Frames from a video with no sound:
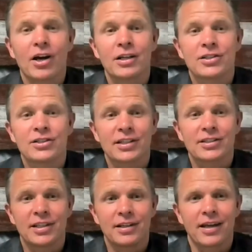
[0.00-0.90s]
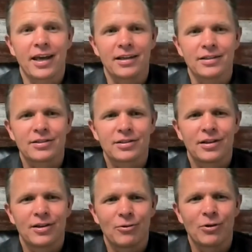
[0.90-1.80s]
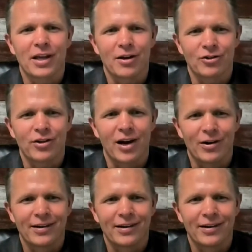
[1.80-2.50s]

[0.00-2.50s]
gone 16 days without a shower.